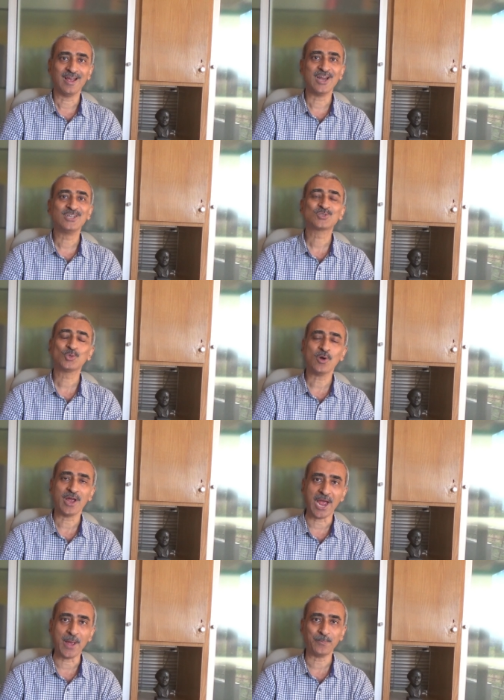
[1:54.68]
and so
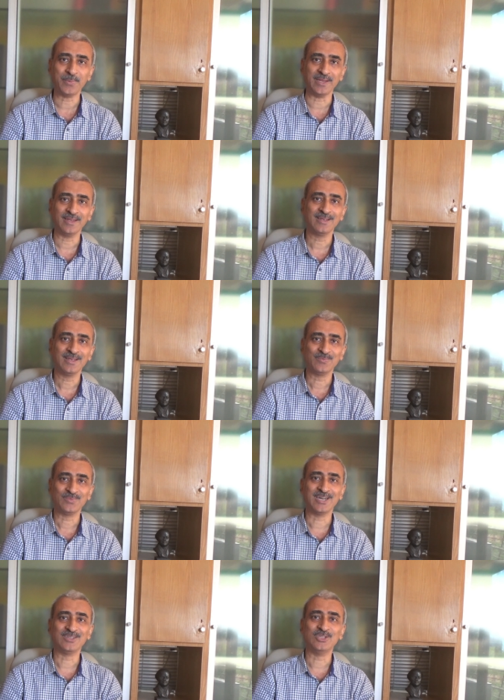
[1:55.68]
happy
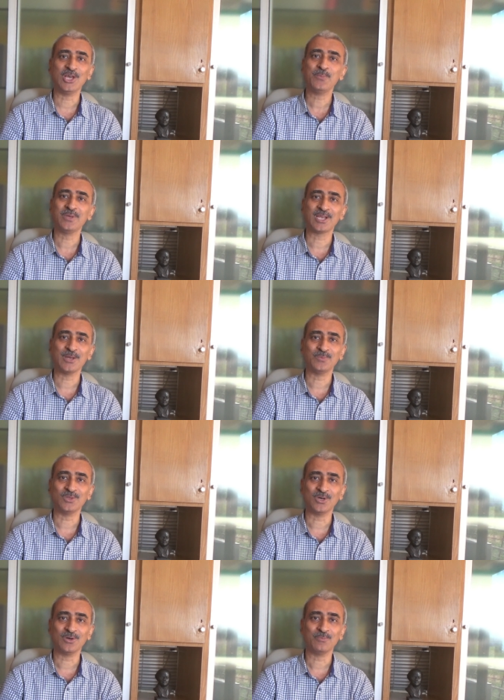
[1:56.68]
that they became
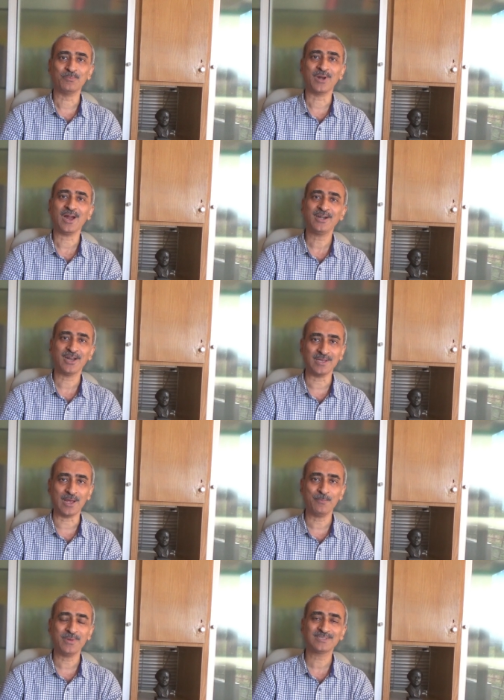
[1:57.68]
the brand
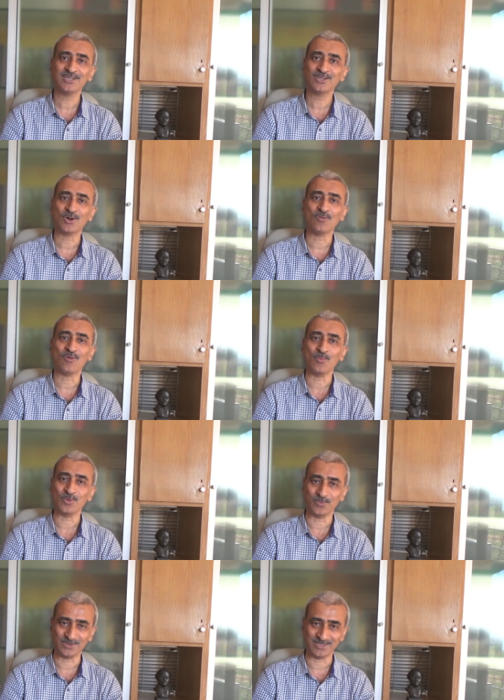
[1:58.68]
ambassador of
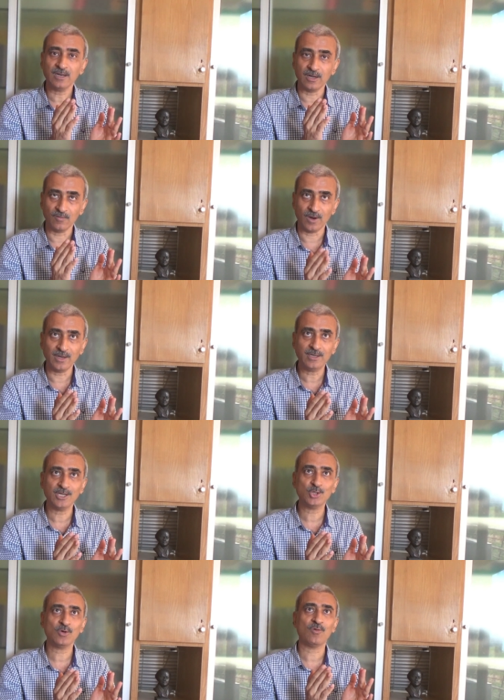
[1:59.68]
homeopathy. The
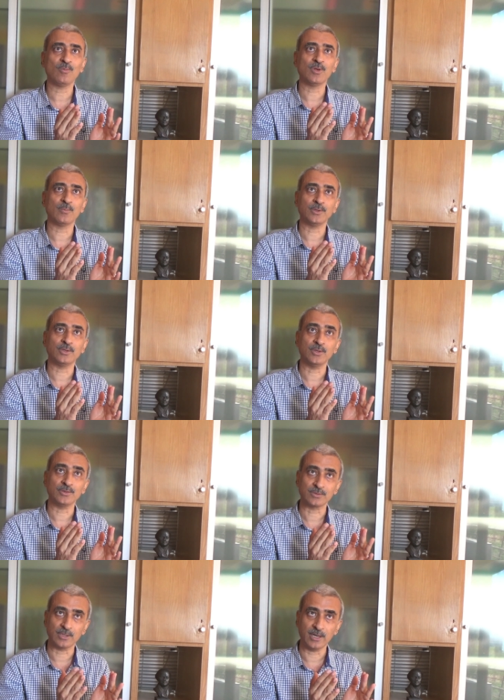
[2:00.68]
advantage of homeopathy
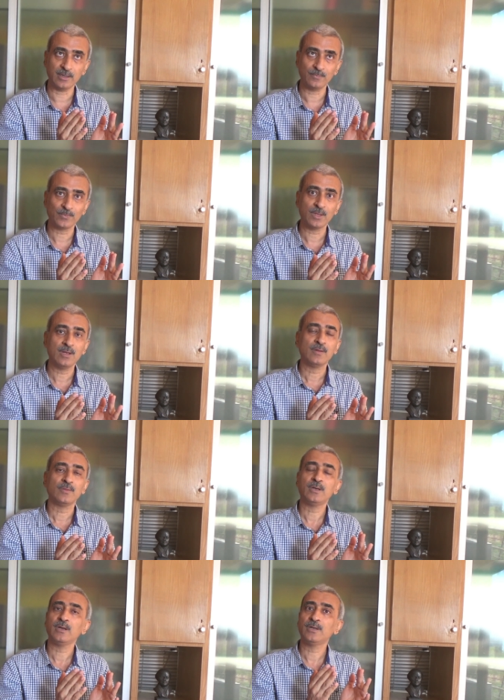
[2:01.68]
is that,
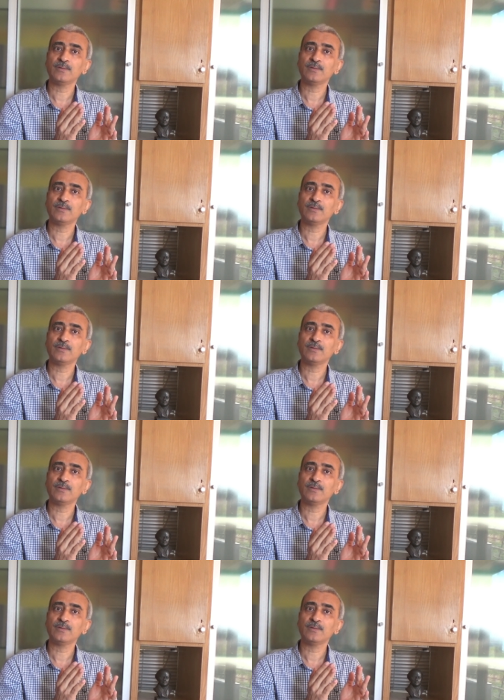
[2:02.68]
that it